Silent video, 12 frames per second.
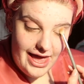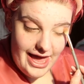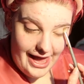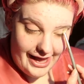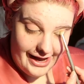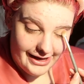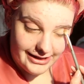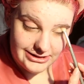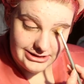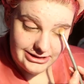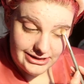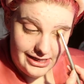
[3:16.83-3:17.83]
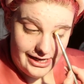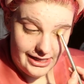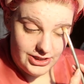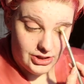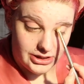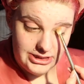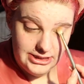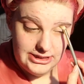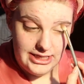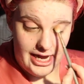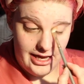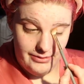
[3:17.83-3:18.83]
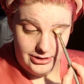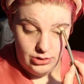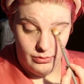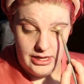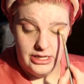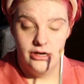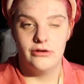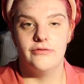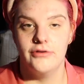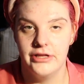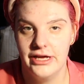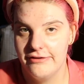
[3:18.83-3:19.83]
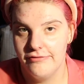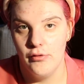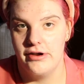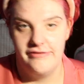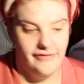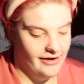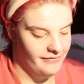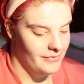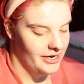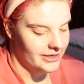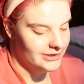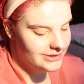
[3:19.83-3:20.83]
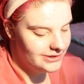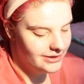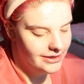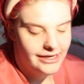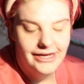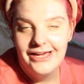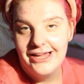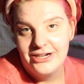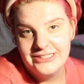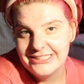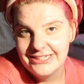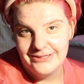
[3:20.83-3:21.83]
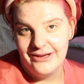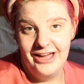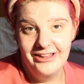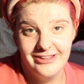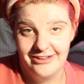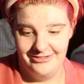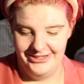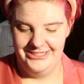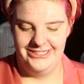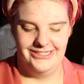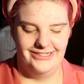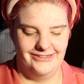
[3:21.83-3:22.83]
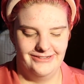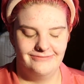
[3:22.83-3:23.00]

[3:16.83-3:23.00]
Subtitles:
And I talked to this guy about the radio for, like, 45 minutes. And I was like, I love this.